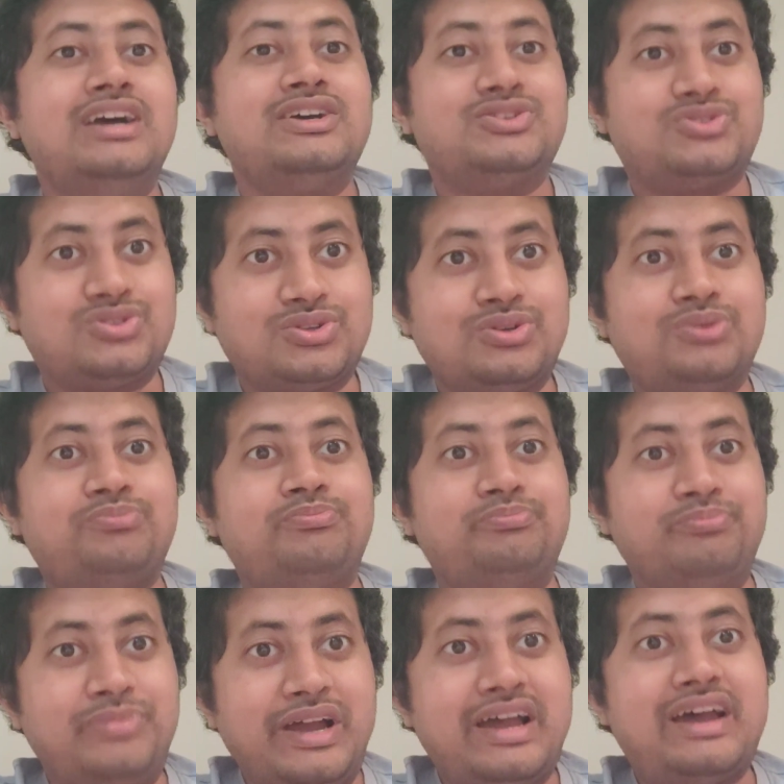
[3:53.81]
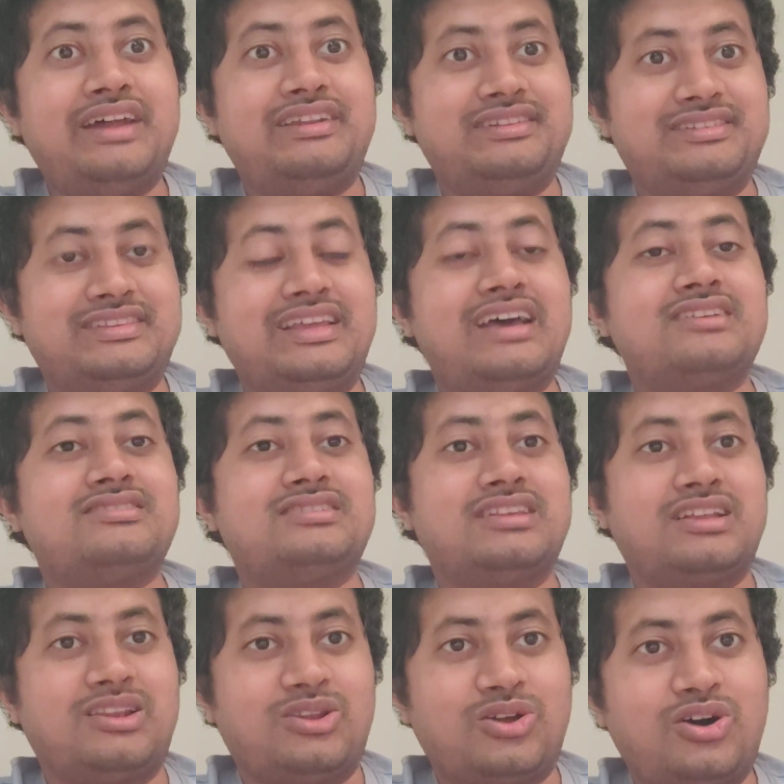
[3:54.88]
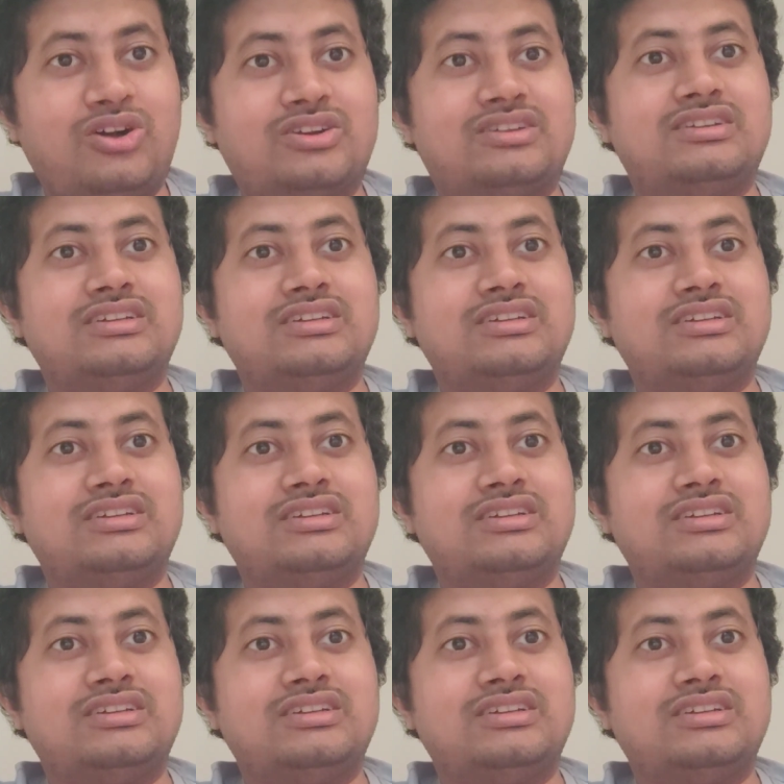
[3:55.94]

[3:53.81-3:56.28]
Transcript: So man, that's a lot.